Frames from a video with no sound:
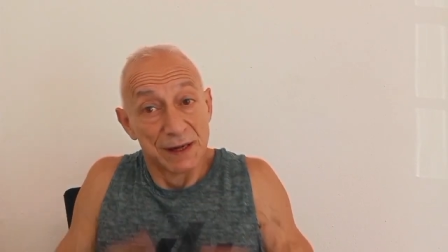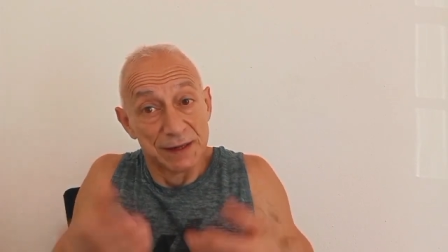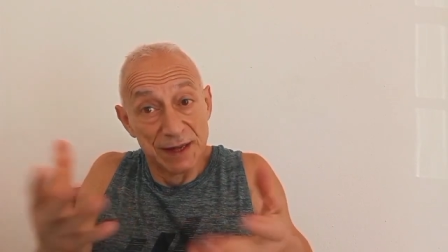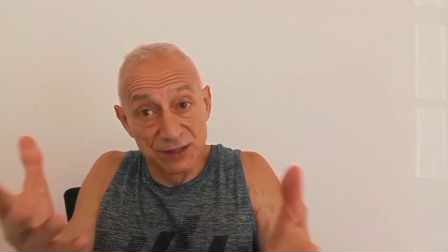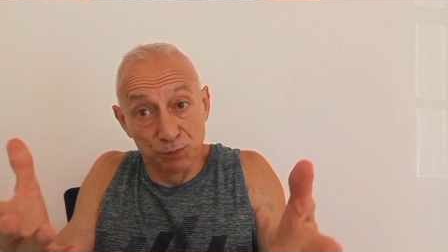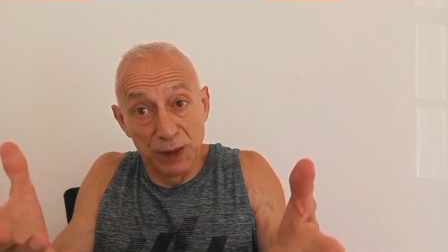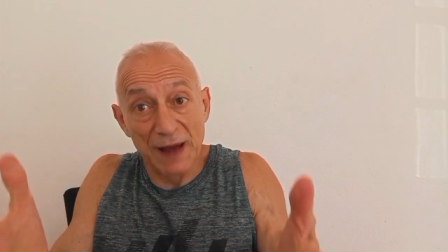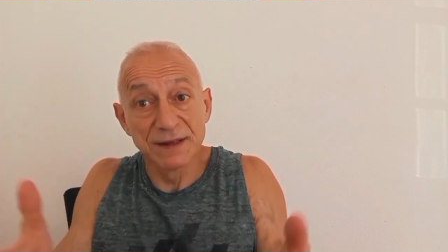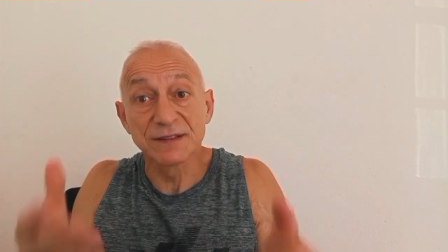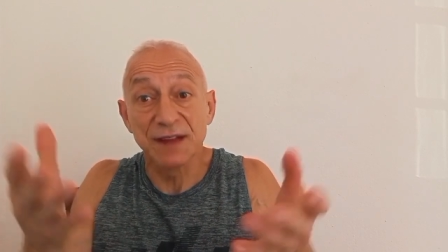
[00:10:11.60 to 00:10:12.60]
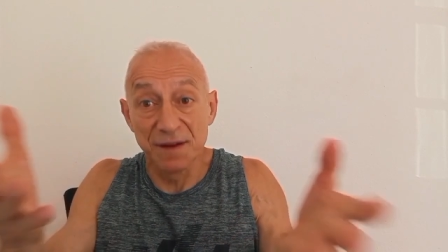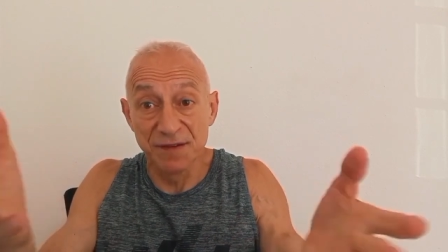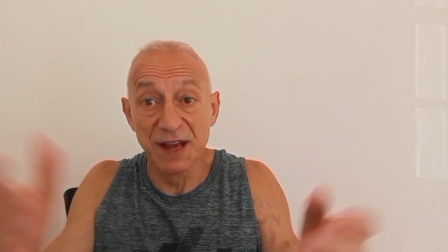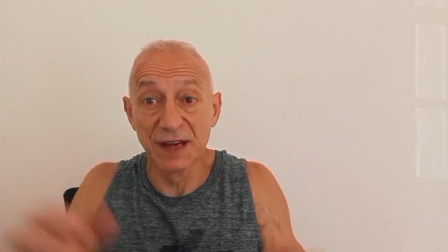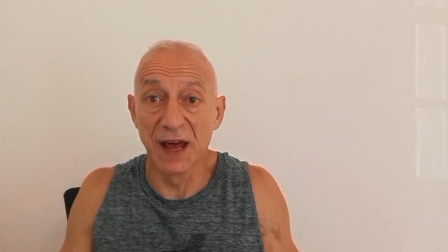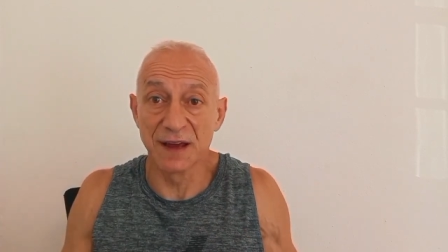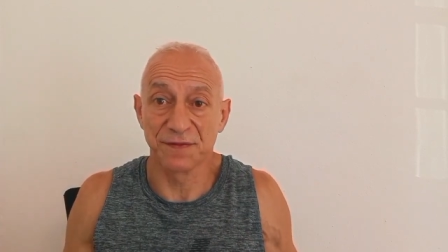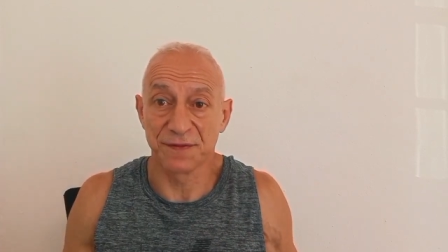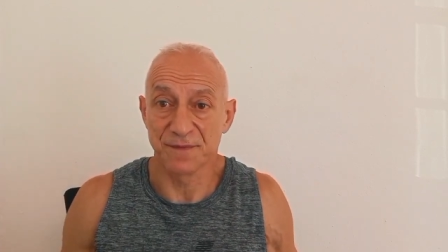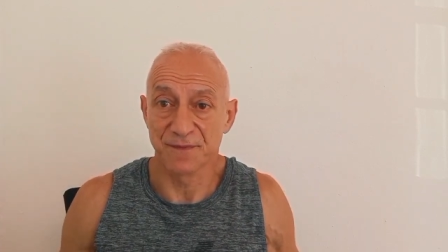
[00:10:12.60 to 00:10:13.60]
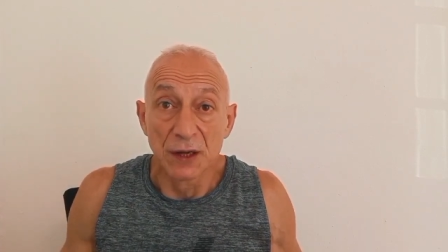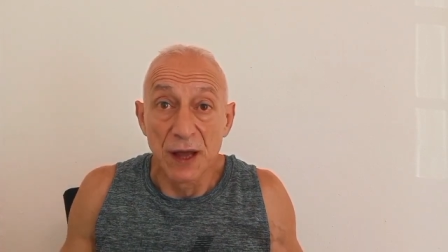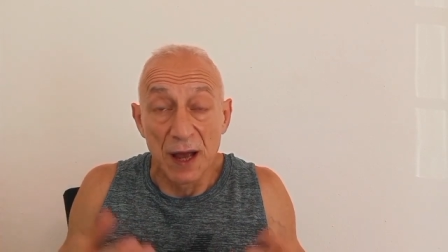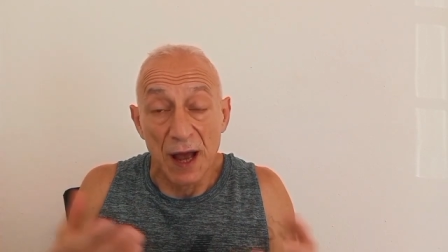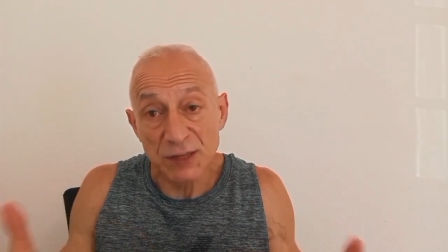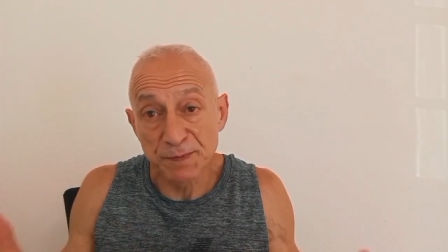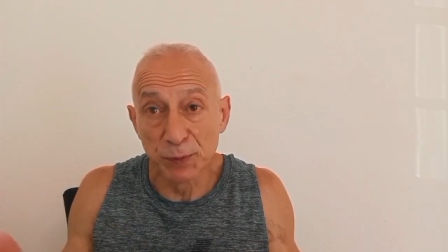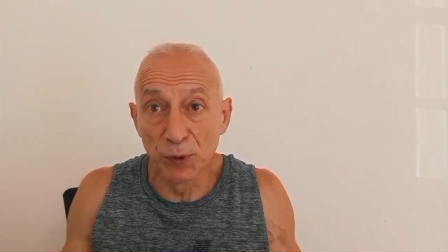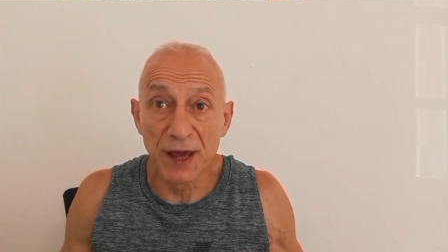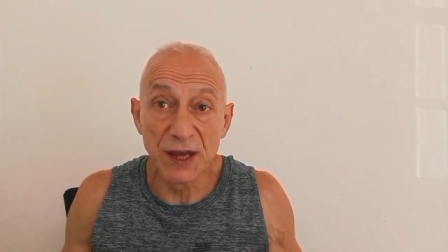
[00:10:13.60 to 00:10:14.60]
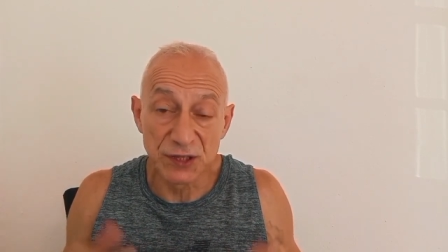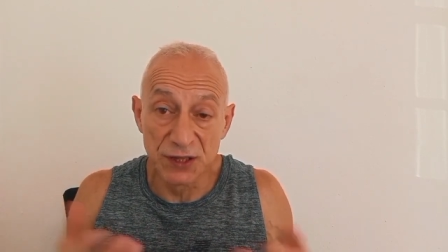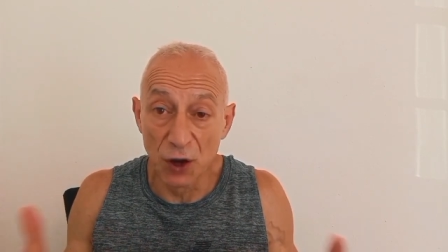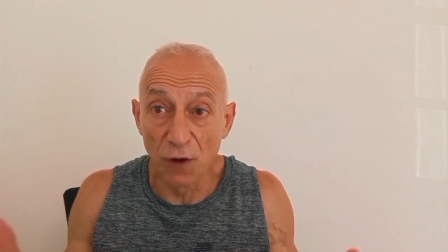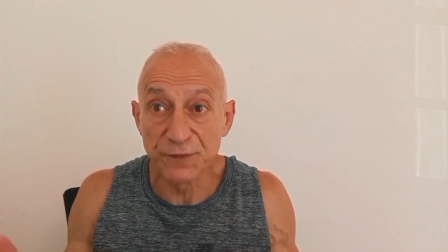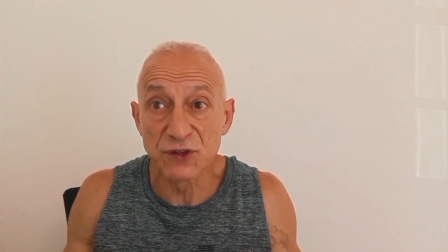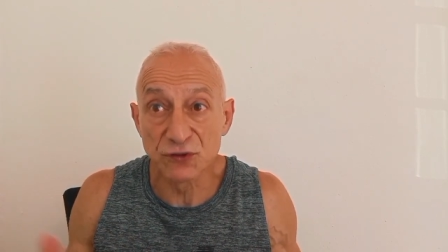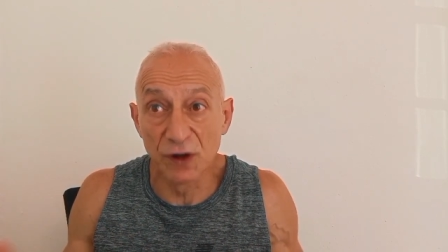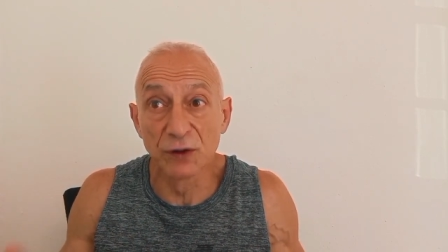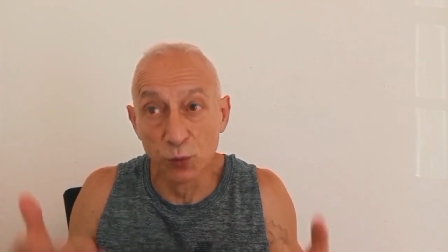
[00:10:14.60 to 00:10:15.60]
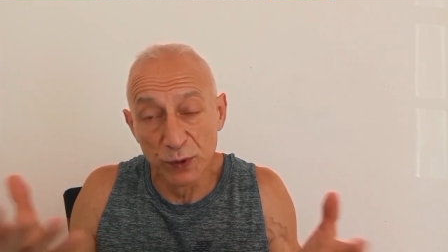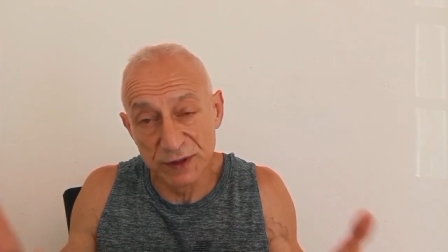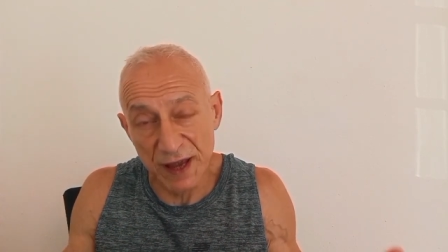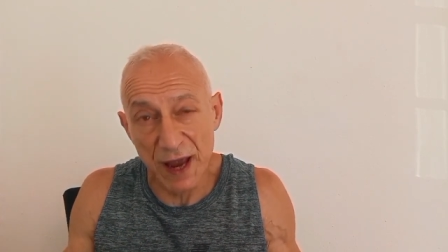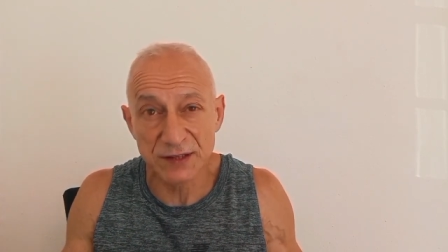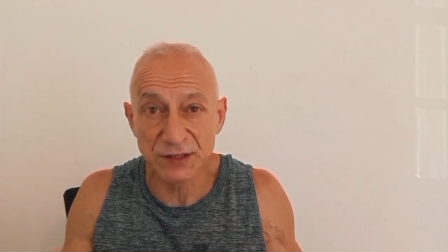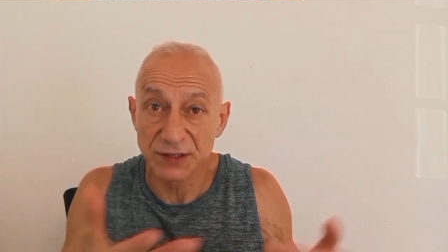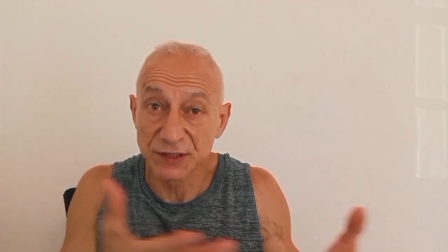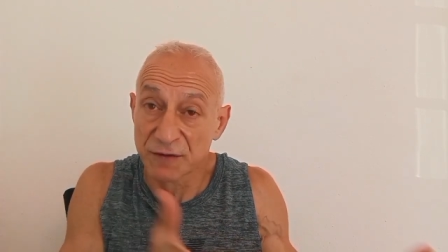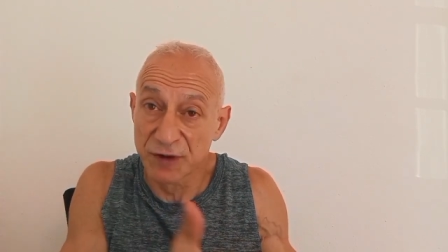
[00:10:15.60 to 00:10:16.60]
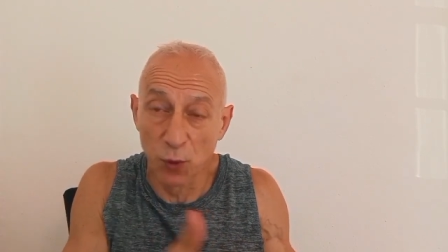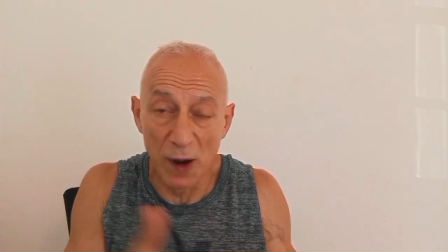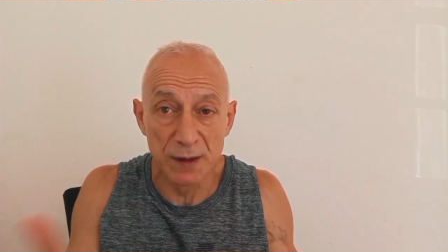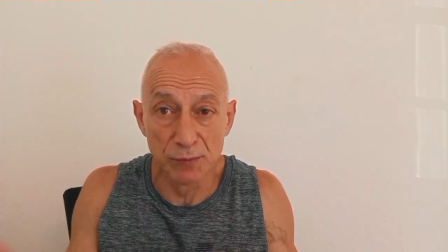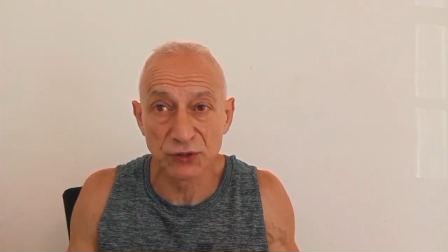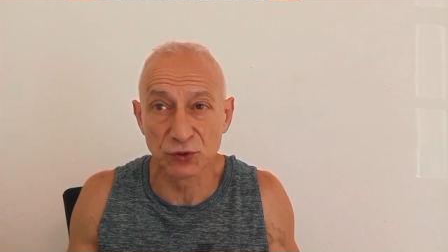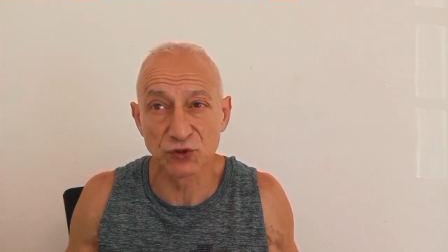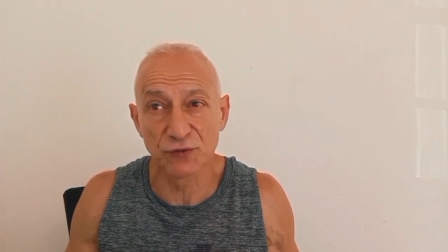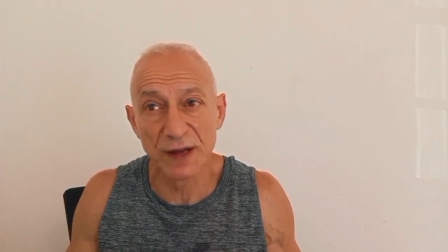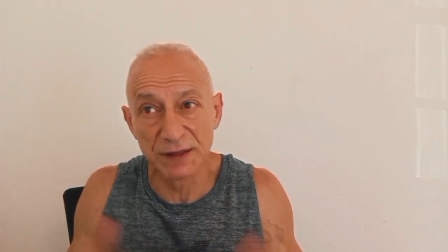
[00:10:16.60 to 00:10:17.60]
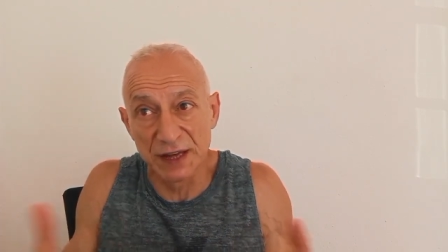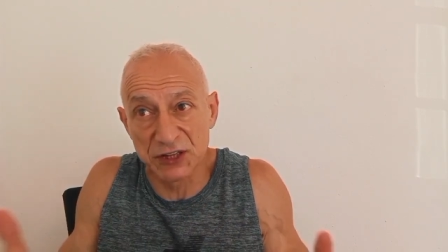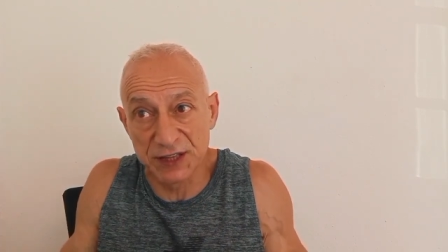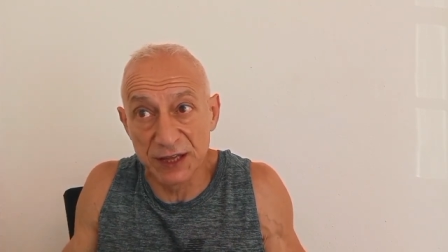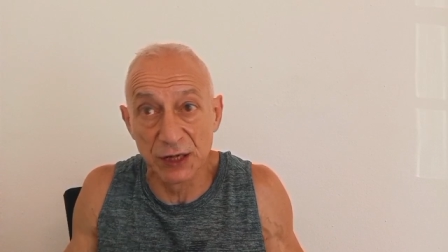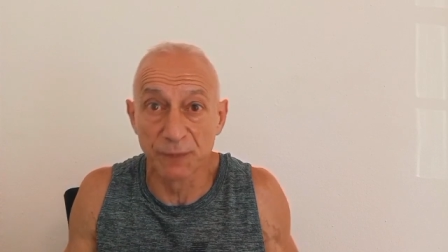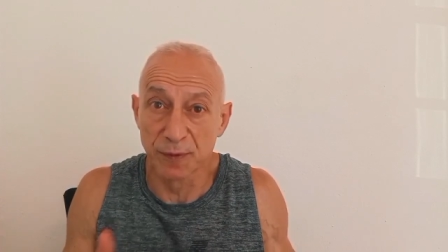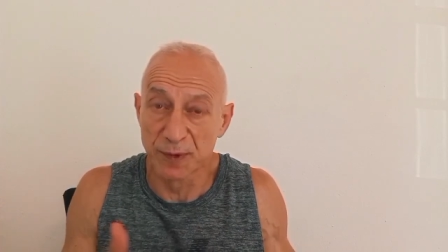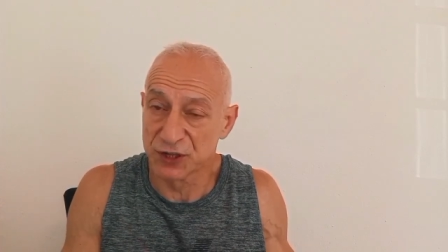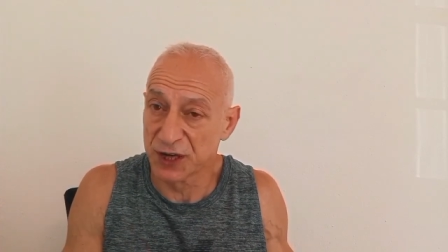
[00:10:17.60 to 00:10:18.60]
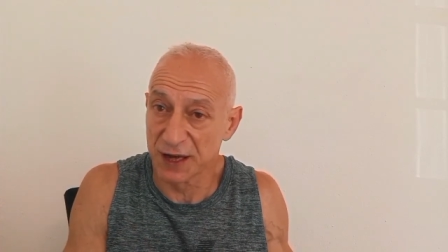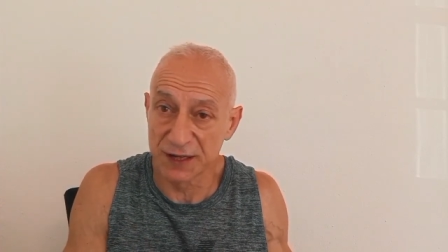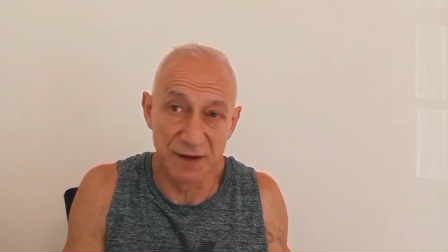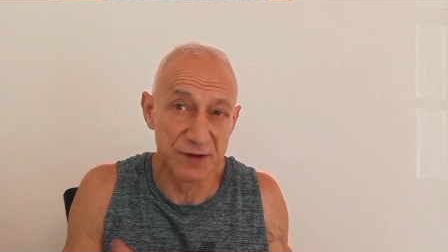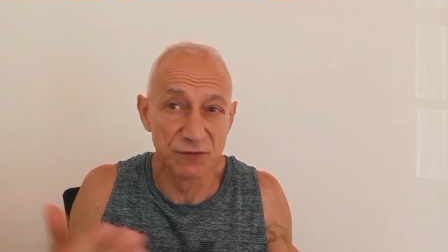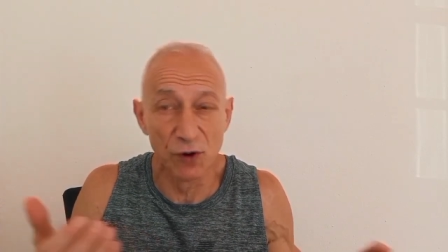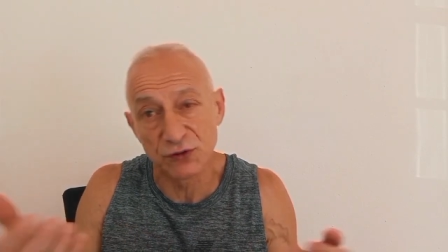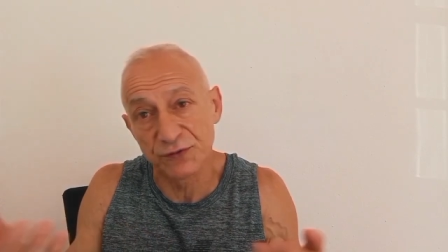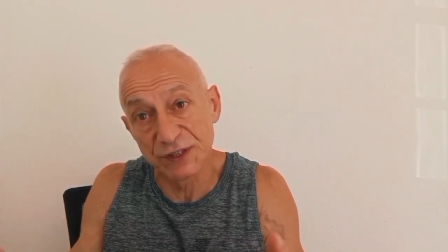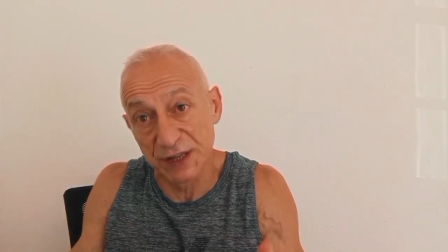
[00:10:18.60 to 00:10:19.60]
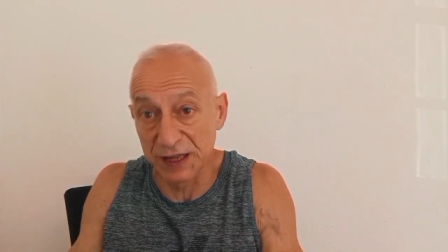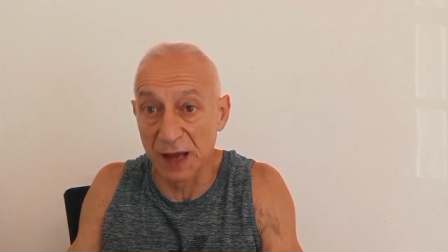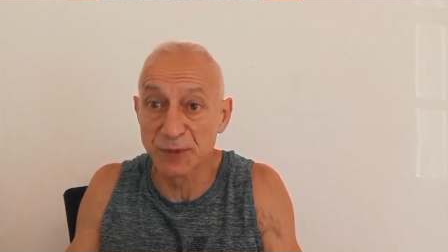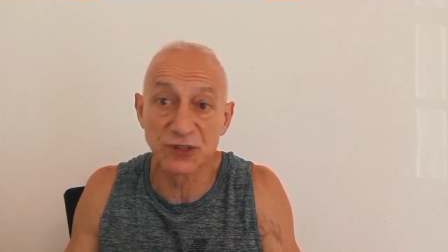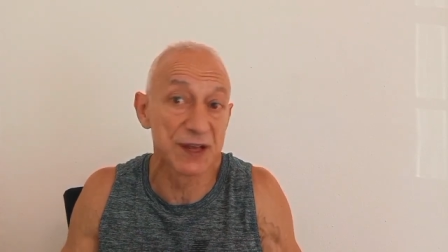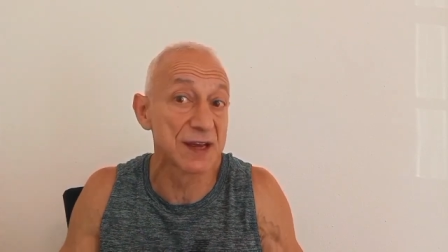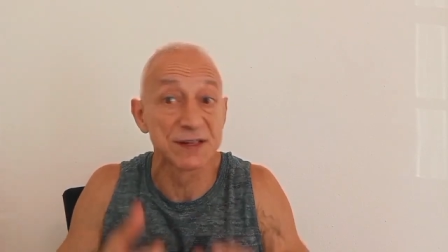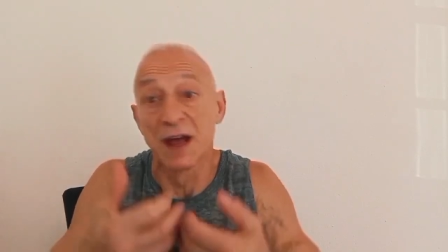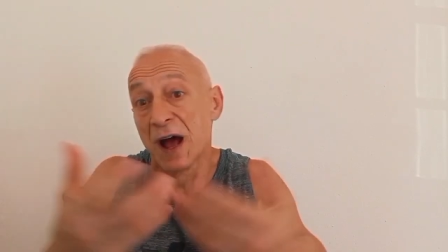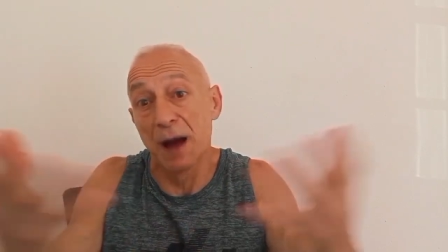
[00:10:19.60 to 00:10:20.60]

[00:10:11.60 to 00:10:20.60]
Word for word: Let's apply this to everyday life. As people age, they often struggle with tasks that require muscle strength, like standing up from a chair, carrying groceries, or climbing stairs.